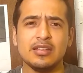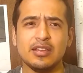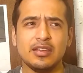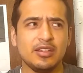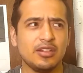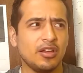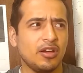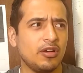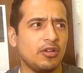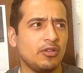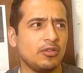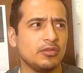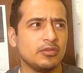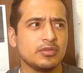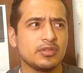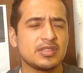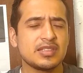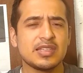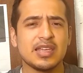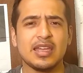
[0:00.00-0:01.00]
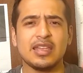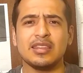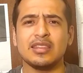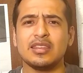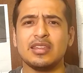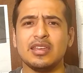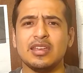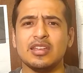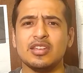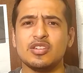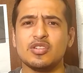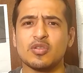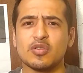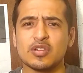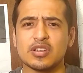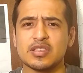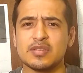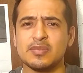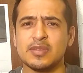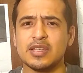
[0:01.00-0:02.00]
you know, sent the
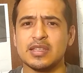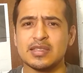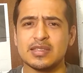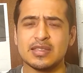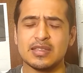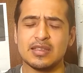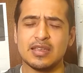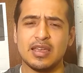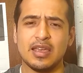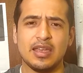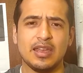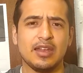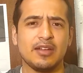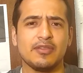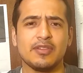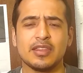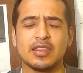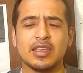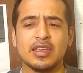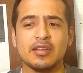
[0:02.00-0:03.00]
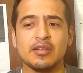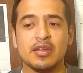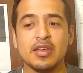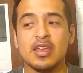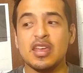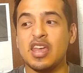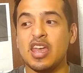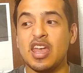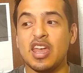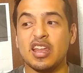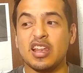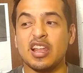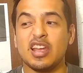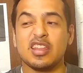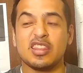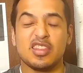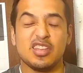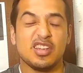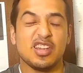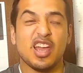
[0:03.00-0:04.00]
endorsements and everything. And
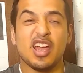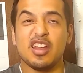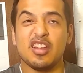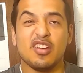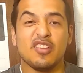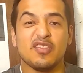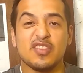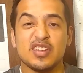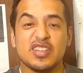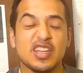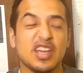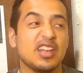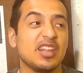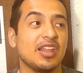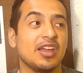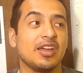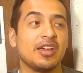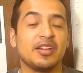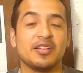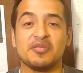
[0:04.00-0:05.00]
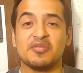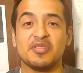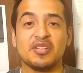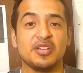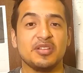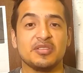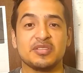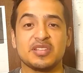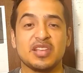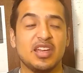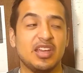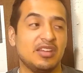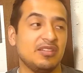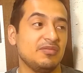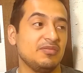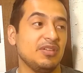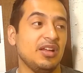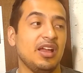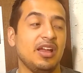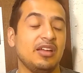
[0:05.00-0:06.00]
like the night of the deadline, it was
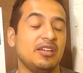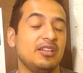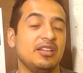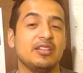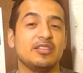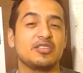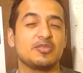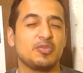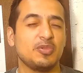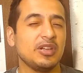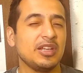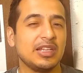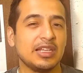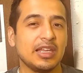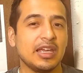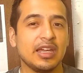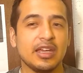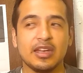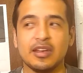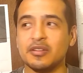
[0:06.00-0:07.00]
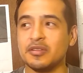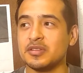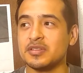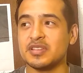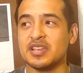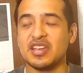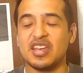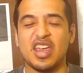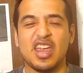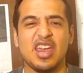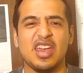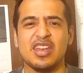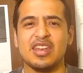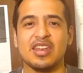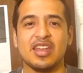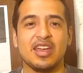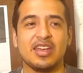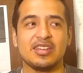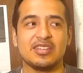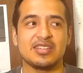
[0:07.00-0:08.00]
pretty late. It was like
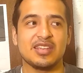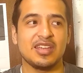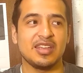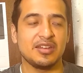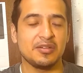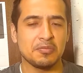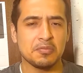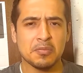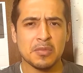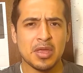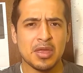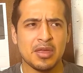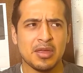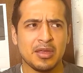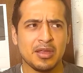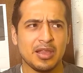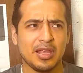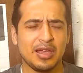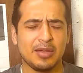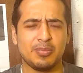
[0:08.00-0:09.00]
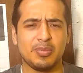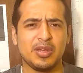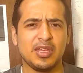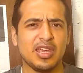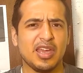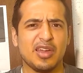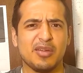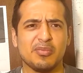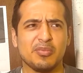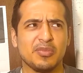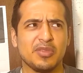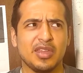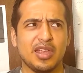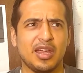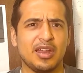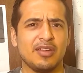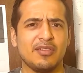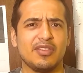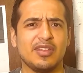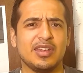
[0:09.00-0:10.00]
8, 9, 10 like p.m.
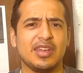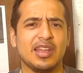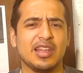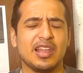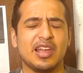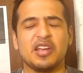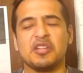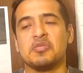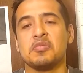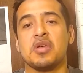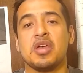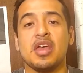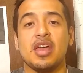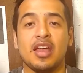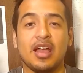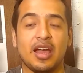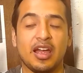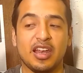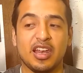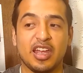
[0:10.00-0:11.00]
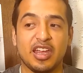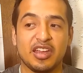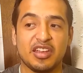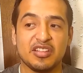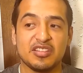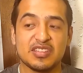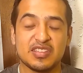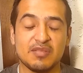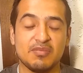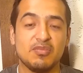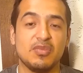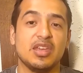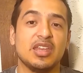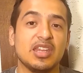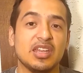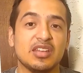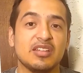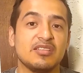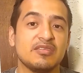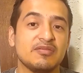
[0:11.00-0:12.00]
night of the deadline, I like
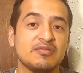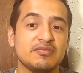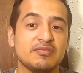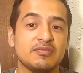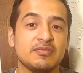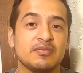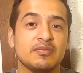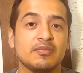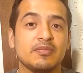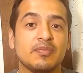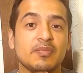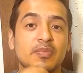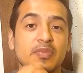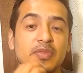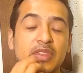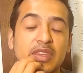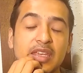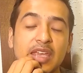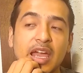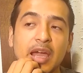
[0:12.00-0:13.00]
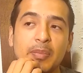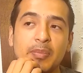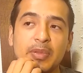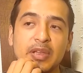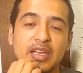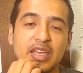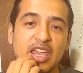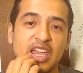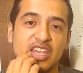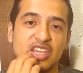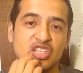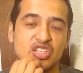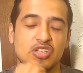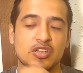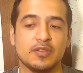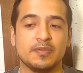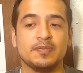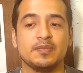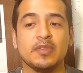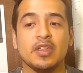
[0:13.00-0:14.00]
submitted the
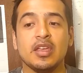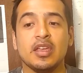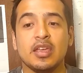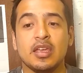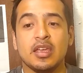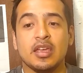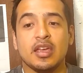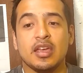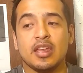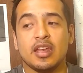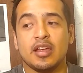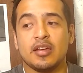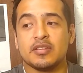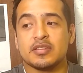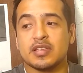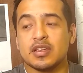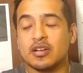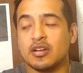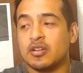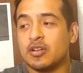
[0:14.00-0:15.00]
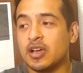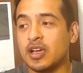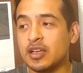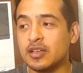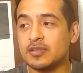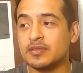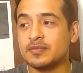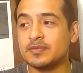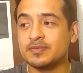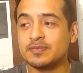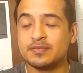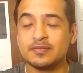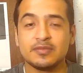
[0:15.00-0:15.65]
application, and I was like, "All right,